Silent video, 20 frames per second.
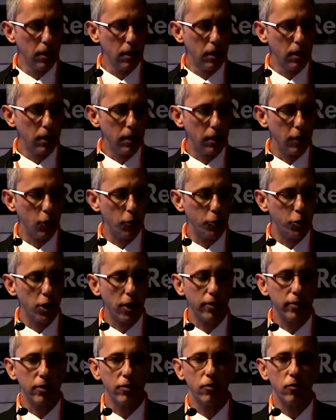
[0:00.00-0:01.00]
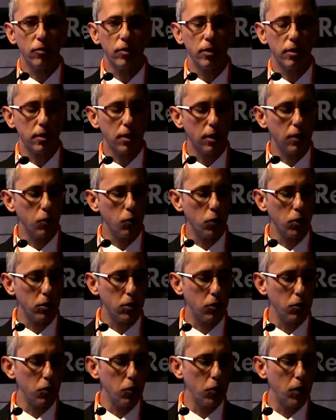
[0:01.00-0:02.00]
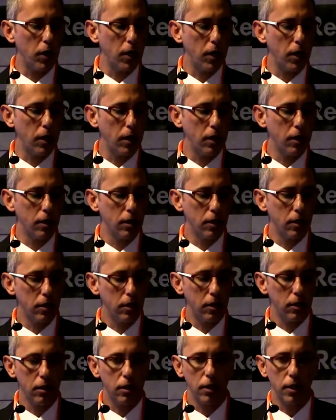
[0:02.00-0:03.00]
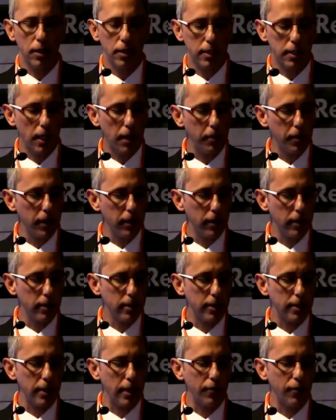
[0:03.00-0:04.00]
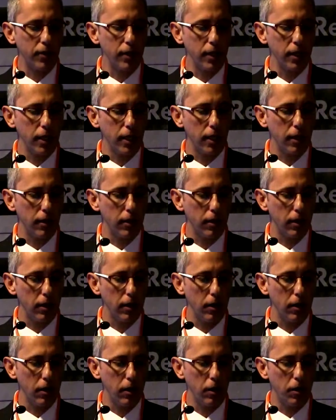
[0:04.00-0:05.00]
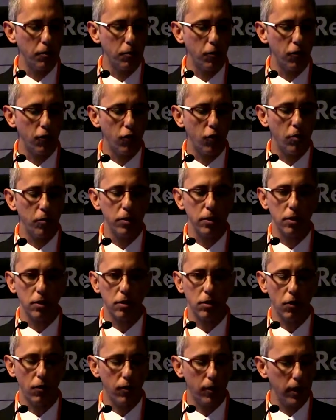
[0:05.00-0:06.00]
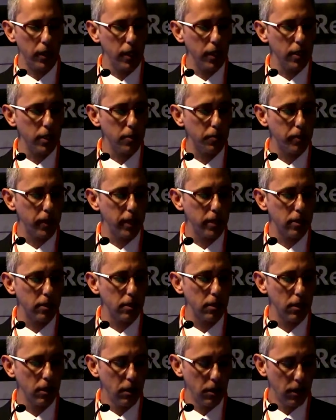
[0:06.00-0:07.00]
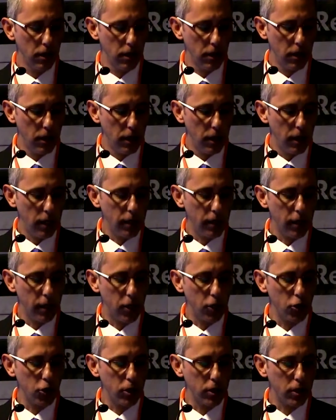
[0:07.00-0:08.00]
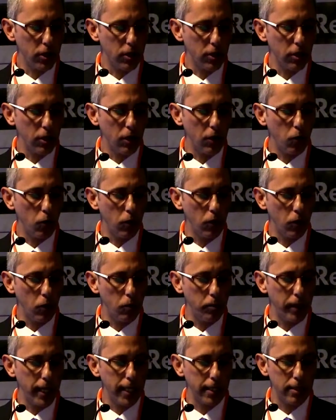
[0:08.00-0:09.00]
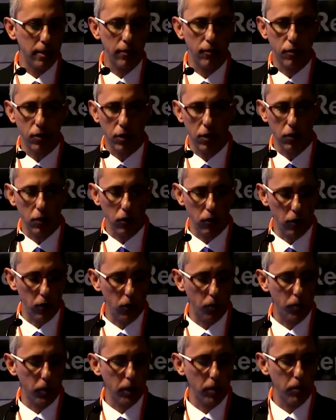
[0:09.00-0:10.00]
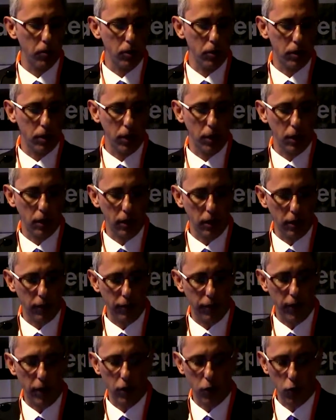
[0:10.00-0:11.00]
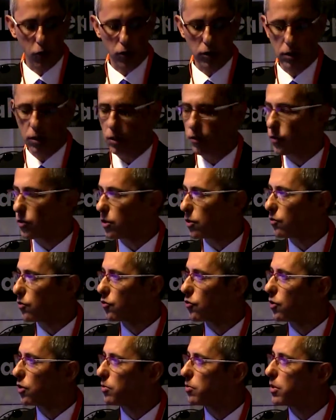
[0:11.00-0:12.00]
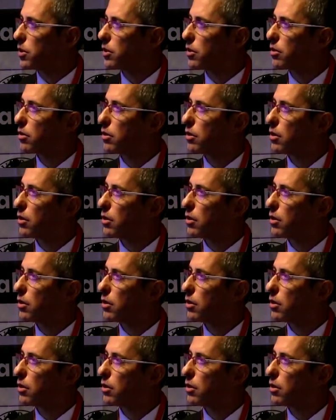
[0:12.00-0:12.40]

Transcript: The objective of this study was to examine the safety and the performance of the in-space, and the inclusion criteria were massive tear or irreparable tear that failed to conservative treatment.